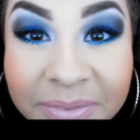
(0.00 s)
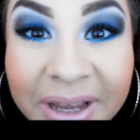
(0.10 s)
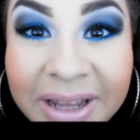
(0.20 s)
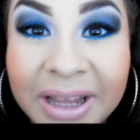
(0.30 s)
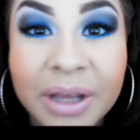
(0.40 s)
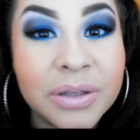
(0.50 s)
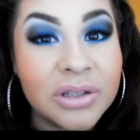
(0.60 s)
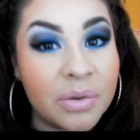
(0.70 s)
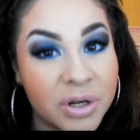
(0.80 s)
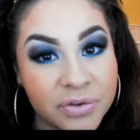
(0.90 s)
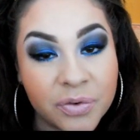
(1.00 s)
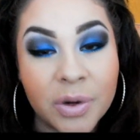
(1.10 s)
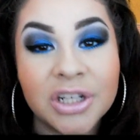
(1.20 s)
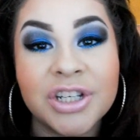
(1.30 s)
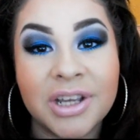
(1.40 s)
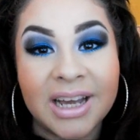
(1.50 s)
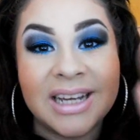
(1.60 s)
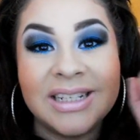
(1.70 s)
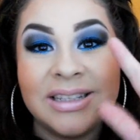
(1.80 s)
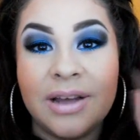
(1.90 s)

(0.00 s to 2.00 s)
And thank you so much for watching, you guys.